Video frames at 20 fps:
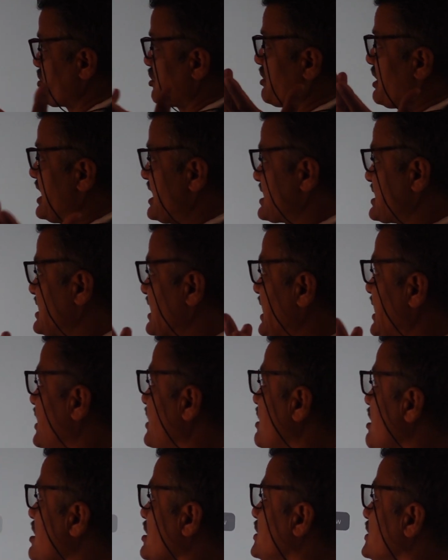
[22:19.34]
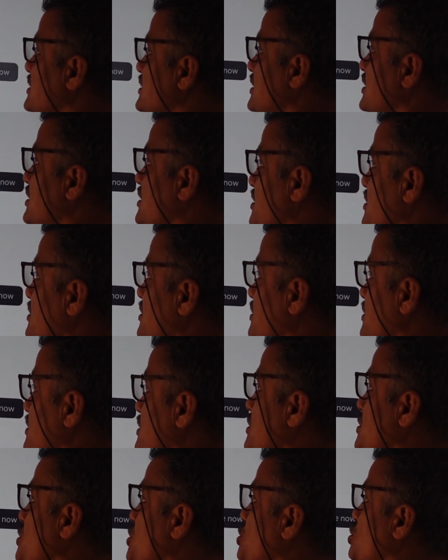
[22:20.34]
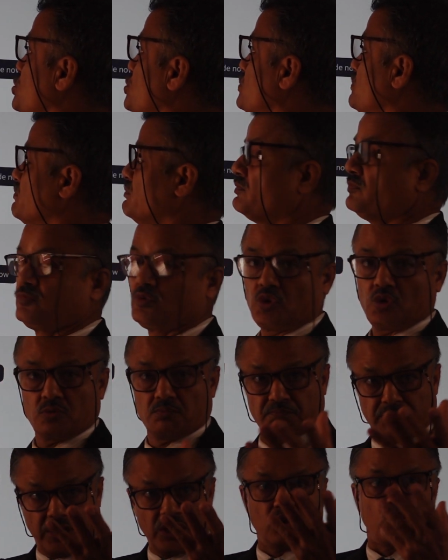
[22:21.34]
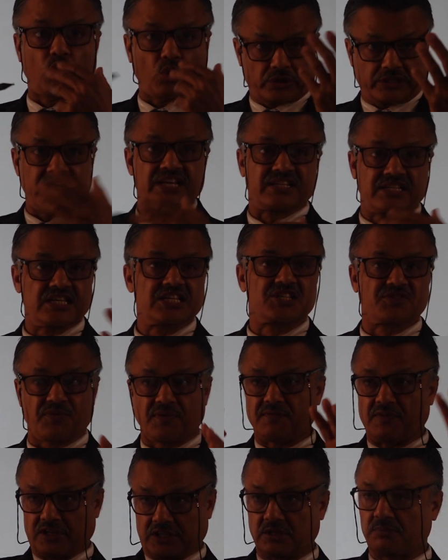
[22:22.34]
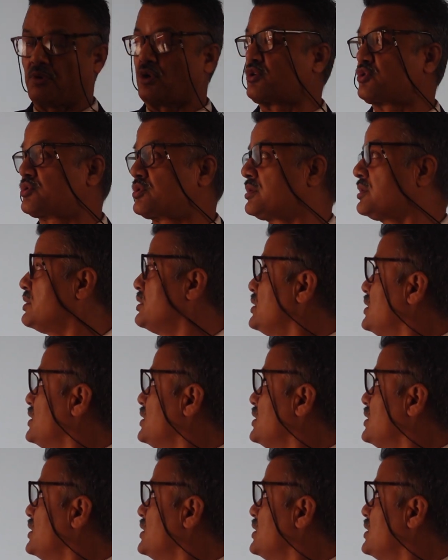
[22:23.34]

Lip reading: your essay, you bring quotations from other books,